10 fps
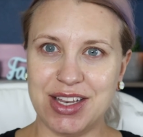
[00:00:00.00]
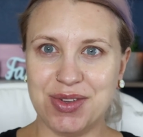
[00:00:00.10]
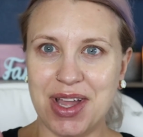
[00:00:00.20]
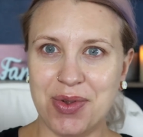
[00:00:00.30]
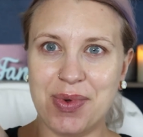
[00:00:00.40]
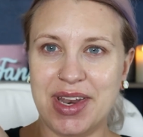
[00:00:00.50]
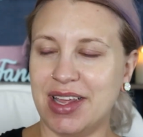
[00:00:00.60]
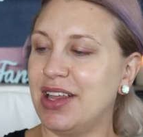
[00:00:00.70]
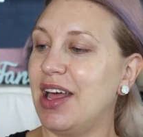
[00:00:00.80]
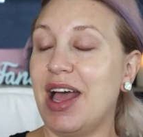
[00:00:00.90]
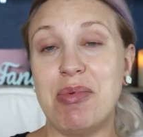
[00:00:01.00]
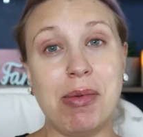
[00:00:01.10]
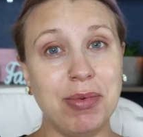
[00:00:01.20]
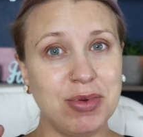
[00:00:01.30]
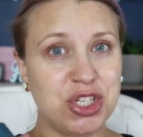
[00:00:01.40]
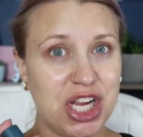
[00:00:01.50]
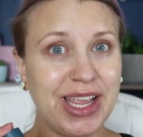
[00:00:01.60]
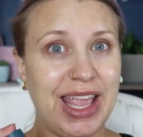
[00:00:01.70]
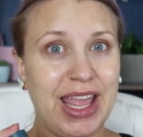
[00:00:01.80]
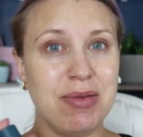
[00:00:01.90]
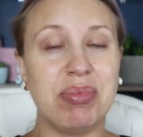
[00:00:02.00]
do kinda wanna, I probably won't check in,